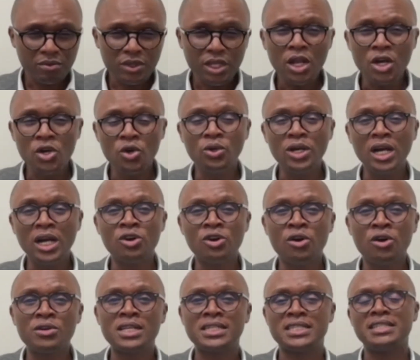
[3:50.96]
local
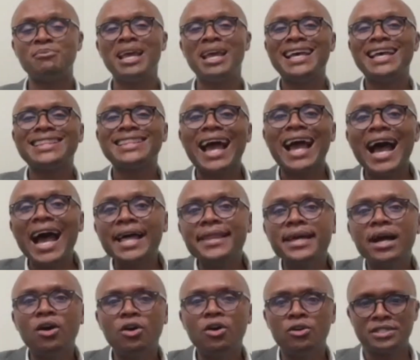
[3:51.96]
ownership. The
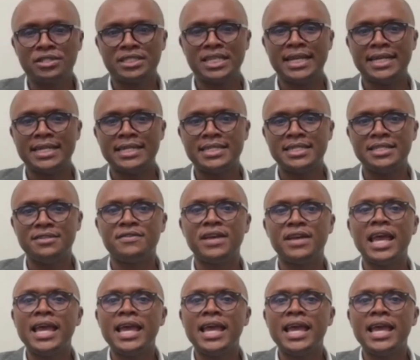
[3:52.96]
other alternative